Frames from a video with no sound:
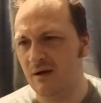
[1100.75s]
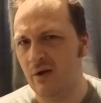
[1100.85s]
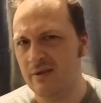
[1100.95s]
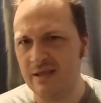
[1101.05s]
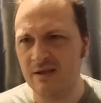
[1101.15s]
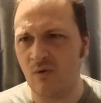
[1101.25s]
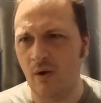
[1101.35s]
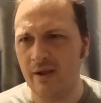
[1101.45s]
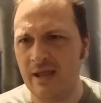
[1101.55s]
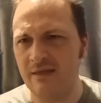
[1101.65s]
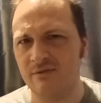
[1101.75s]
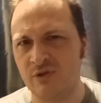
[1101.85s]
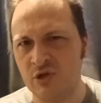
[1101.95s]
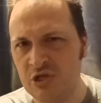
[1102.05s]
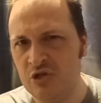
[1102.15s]
I didn't quite get
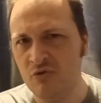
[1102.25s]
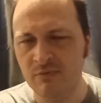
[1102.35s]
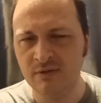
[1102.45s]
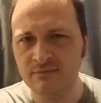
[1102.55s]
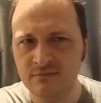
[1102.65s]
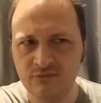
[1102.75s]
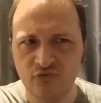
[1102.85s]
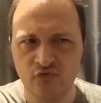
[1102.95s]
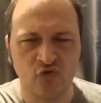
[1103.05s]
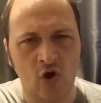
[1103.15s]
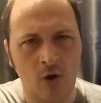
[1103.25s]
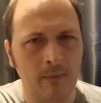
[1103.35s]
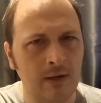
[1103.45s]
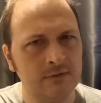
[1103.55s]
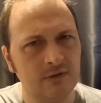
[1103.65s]
the human
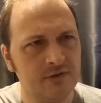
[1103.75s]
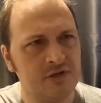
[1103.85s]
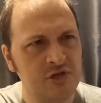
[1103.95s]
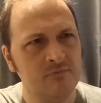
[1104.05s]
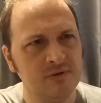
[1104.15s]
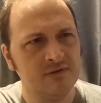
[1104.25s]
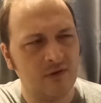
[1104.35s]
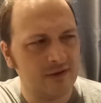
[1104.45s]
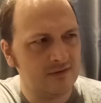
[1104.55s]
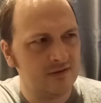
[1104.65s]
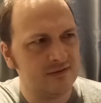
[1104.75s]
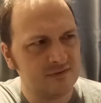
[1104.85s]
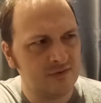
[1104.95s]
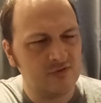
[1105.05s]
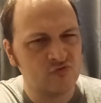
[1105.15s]
drama, like the human like like,
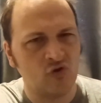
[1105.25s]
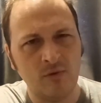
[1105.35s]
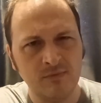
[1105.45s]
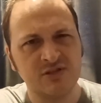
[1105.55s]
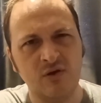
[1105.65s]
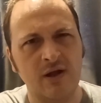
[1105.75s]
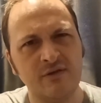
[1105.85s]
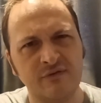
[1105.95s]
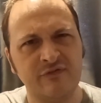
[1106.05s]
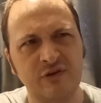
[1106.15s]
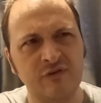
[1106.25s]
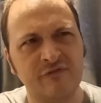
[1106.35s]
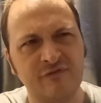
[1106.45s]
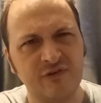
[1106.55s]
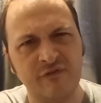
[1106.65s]
like drama side of, of,
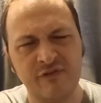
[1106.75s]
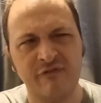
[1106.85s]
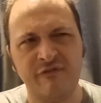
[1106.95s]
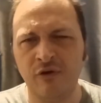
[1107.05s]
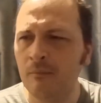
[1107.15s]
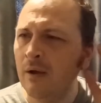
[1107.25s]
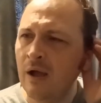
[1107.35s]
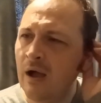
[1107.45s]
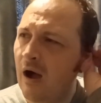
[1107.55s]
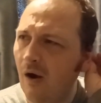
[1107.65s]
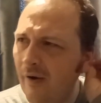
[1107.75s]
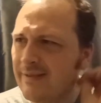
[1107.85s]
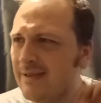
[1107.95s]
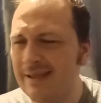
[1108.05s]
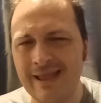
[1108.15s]
of the film. I
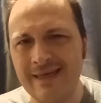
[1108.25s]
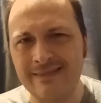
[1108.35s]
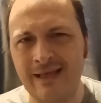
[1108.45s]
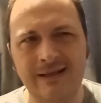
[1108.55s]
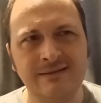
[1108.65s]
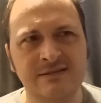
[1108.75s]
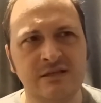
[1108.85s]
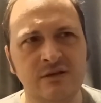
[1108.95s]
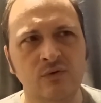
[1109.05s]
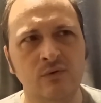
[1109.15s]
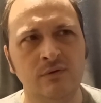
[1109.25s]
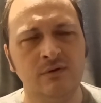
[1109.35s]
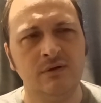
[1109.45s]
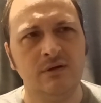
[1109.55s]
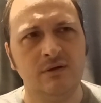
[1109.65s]
didn't get that until
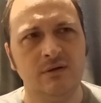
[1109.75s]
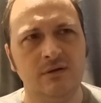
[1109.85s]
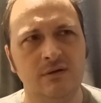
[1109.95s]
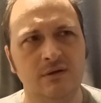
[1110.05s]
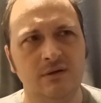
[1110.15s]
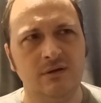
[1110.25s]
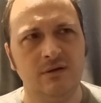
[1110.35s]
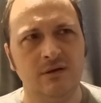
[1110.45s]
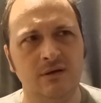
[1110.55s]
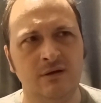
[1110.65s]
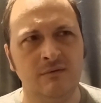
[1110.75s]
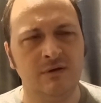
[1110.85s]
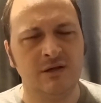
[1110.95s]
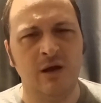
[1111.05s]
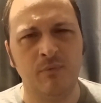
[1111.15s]
um,
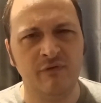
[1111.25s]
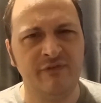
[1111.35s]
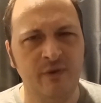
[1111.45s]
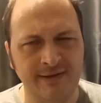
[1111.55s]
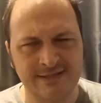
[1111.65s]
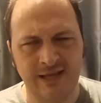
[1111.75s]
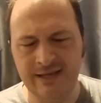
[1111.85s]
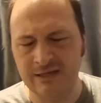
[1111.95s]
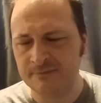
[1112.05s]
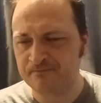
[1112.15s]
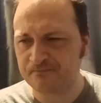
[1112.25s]
a couple of viewings later,